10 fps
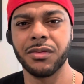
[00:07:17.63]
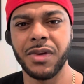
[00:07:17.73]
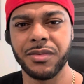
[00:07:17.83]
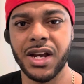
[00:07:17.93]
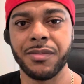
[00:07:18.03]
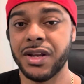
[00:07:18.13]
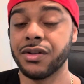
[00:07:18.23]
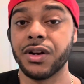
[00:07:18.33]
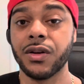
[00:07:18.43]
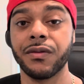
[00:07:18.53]
Maybe I made her
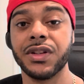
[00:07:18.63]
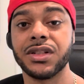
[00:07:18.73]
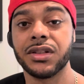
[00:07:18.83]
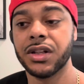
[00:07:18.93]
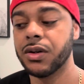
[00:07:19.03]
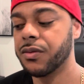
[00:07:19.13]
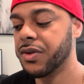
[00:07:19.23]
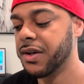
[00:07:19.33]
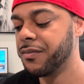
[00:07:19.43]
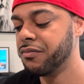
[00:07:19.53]
nervous.
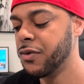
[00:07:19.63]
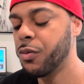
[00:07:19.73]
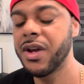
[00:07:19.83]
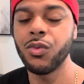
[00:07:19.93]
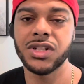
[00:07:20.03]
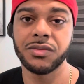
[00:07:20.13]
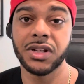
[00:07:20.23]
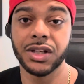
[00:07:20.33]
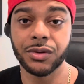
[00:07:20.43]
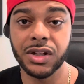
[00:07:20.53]
No man wants to
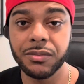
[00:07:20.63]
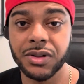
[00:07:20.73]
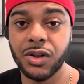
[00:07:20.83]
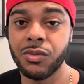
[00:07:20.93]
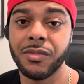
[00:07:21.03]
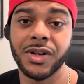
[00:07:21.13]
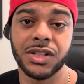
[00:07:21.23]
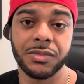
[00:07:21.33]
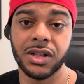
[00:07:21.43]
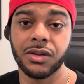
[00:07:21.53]
be the creep. No man wants
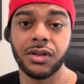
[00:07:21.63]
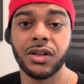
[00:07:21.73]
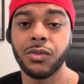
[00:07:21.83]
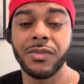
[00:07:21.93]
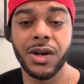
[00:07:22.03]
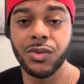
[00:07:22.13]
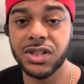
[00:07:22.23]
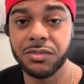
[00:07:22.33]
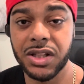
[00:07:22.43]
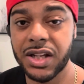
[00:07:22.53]

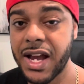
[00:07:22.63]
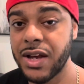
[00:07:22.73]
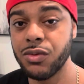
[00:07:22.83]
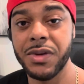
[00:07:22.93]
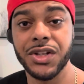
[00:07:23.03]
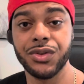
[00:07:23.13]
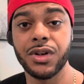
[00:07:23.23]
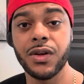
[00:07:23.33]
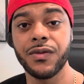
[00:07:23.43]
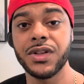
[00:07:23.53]
to be the guy who made you
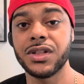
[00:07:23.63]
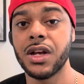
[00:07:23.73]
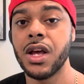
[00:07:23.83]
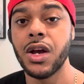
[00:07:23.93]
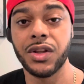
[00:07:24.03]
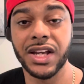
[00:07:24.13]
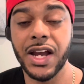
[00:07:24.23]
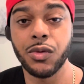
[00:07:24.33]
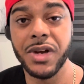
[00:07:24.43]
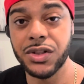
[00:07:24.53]
nervous, the
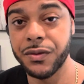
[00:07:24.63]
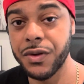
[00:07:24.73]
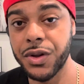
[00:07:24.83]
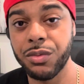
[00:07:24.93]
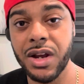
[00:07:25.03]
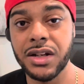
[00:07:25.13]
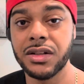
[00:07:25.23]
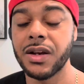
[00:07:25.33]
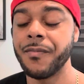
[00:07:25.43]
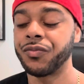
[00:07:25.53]
guy who made you feel threatened.